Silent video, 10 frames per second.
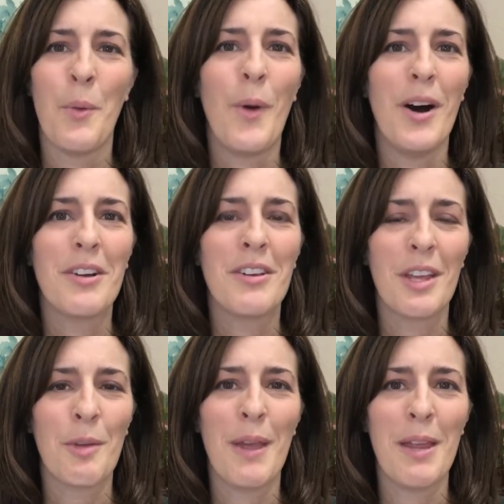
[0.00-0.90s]
While
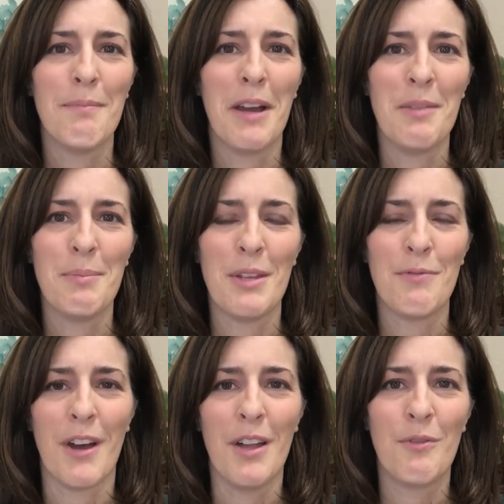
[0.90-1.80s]
clickbait might be
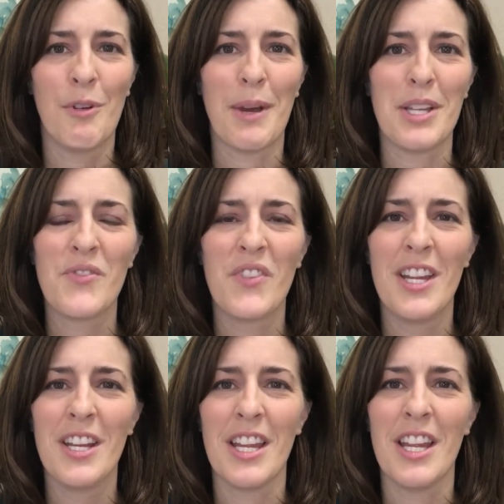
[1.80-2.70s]
fun for
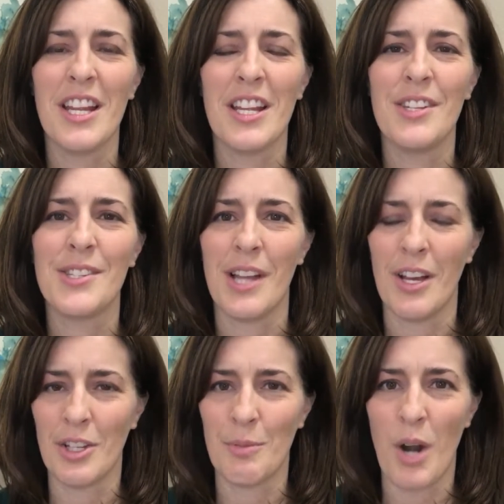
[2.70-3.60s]
BuzzFeed, it is
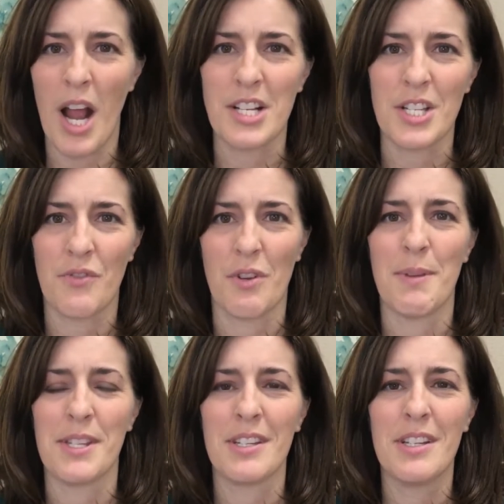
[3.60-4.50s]
not good practice for
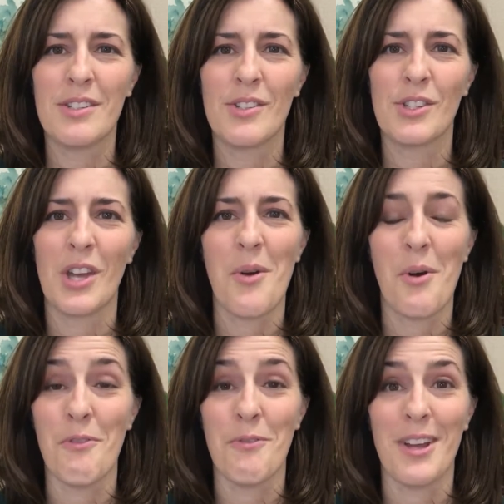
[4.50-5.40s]
business, so
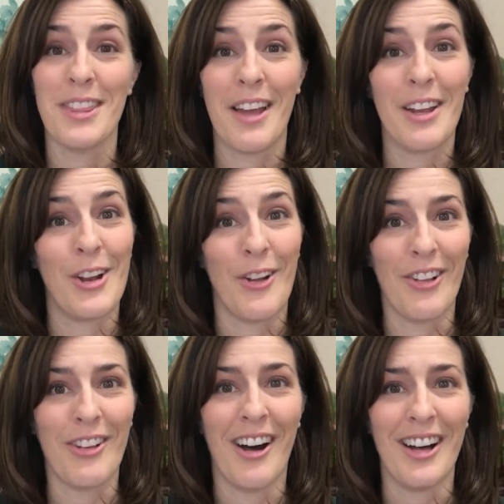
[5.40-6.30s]
avoid that at all
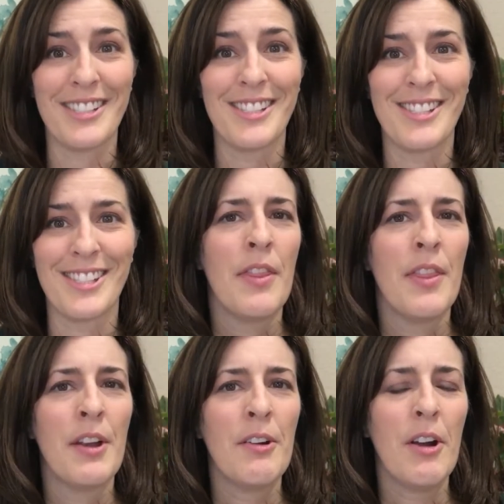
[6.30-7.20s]
costs.
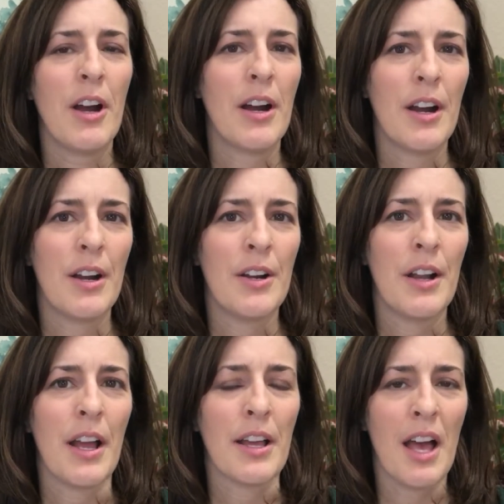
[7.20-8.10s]
There are
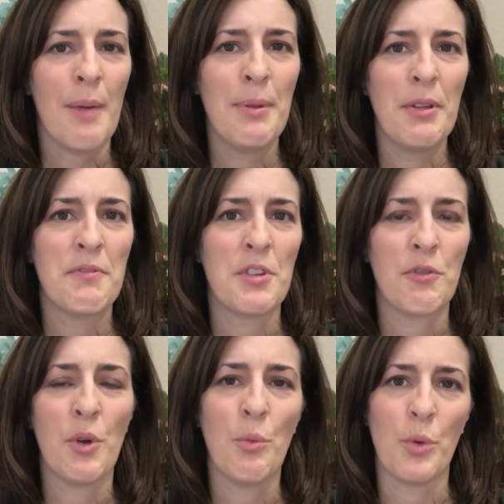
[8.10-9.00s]
a couple of
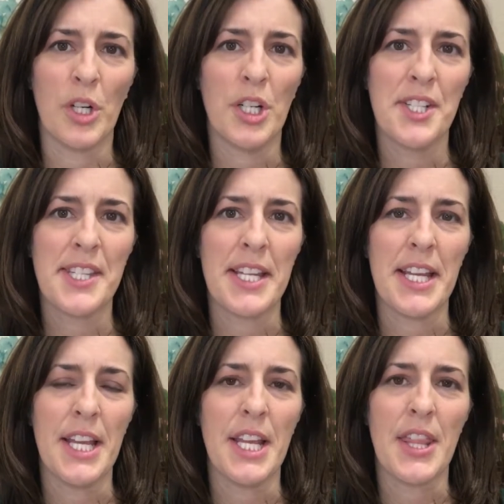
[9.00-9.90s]
different words
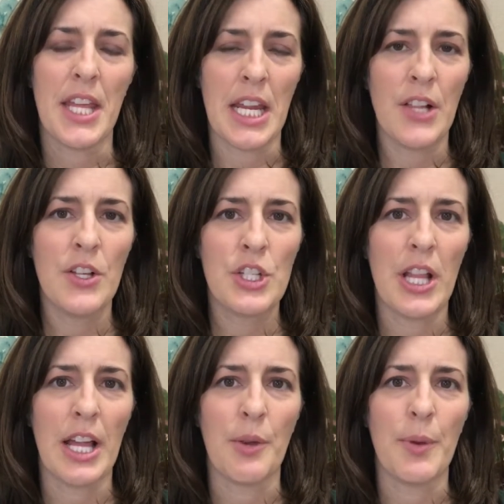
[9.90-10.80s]
in the English
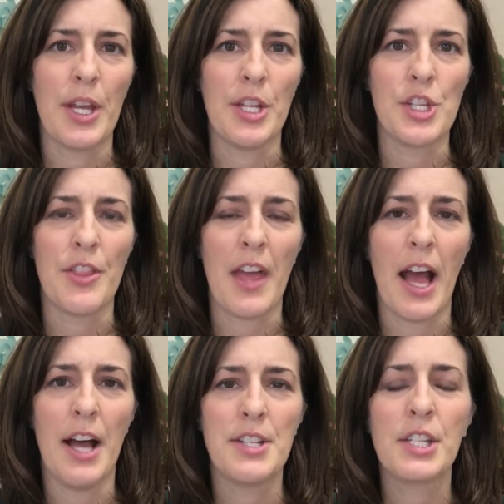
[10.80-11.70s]
language
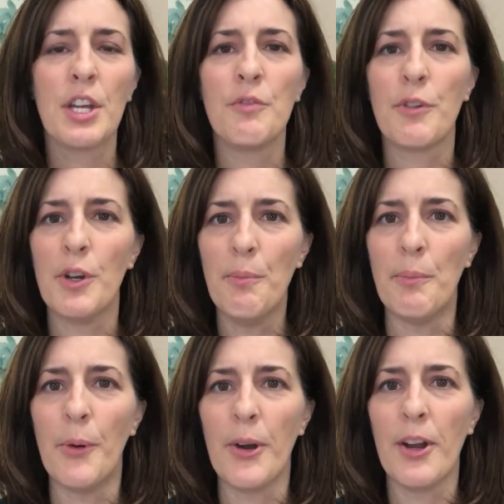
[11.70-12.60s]
that convert
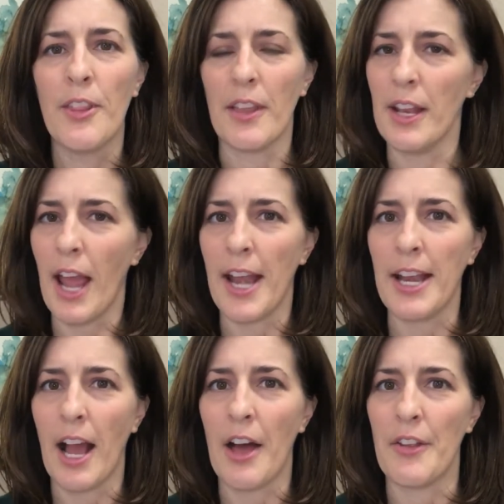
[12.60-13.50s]
more than
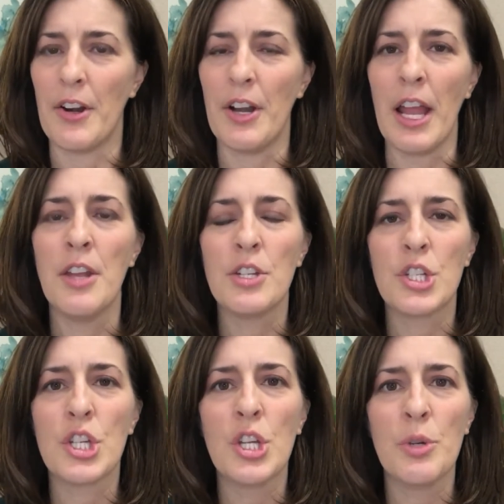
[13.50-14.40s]
any other, and
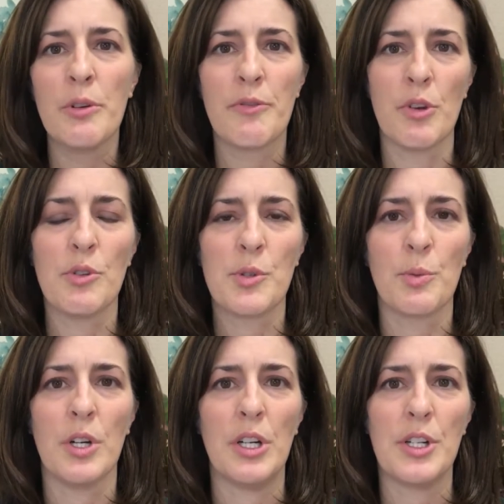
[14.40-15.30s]
two of those
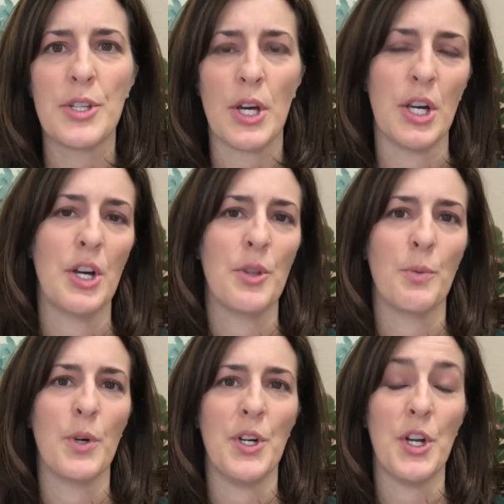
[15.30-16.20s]
words are the
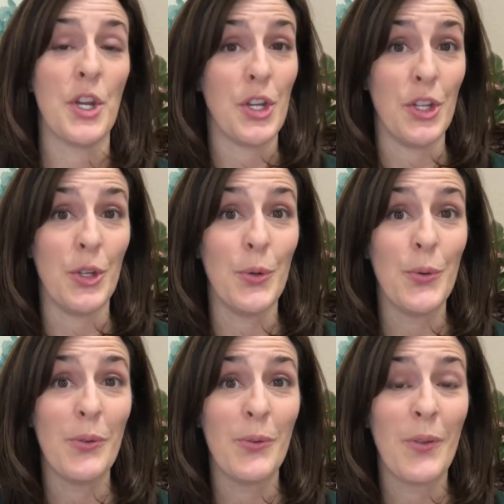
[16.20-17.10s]
word
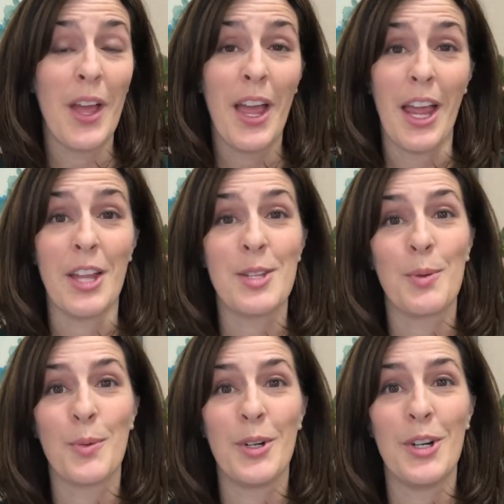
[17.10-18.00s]
you and the
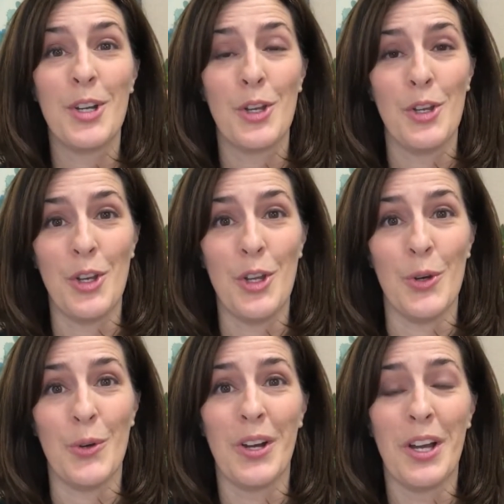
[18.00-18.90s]
word
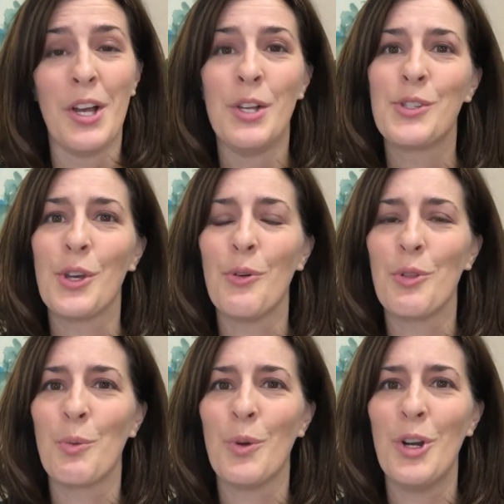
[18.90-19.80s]
new. So the
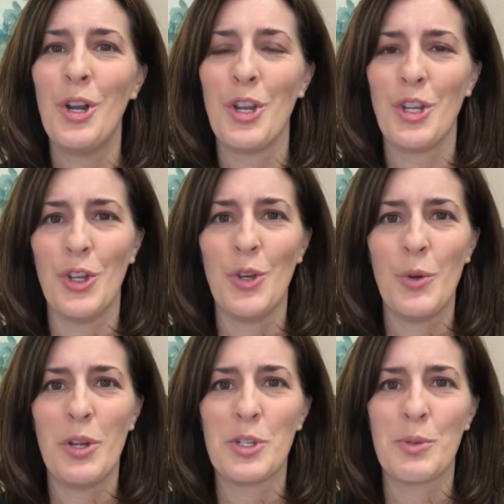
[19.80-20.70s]
word you
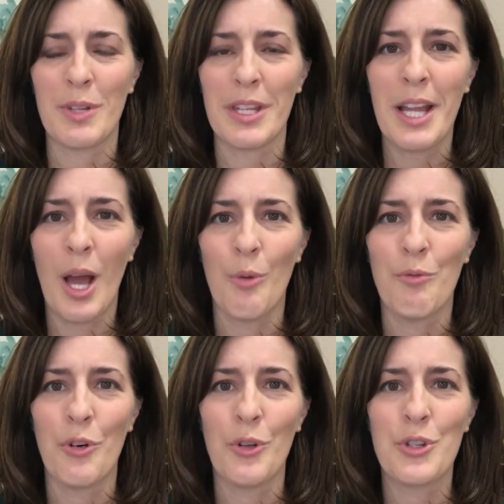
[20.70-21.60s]
is really
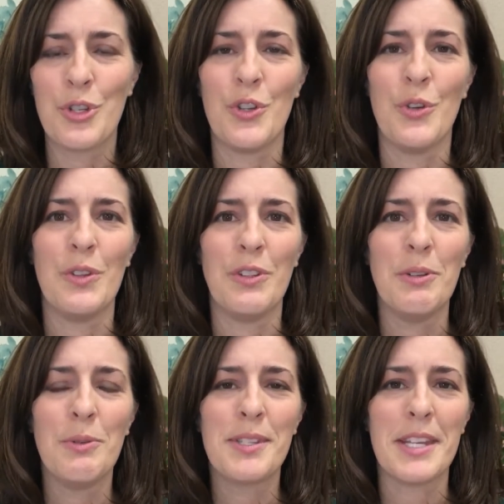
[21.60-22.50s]
helpful to
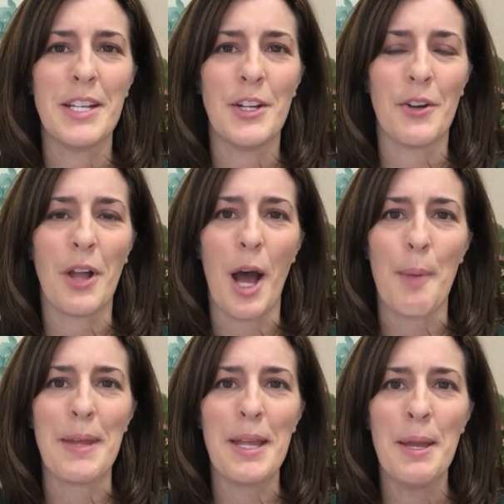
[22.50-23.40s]
use in your
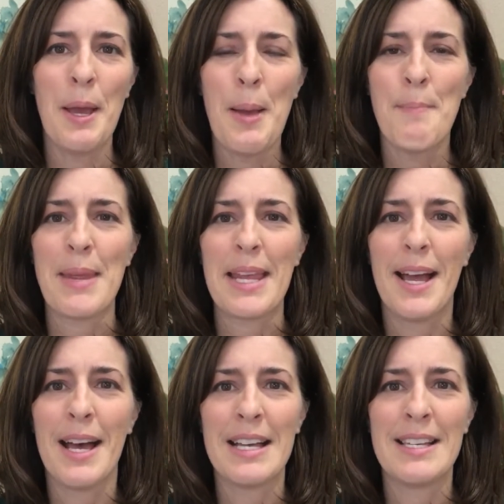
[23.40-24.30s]
copy
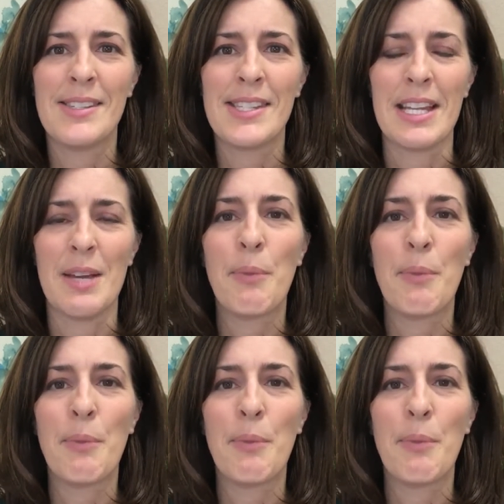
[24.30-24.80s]
because it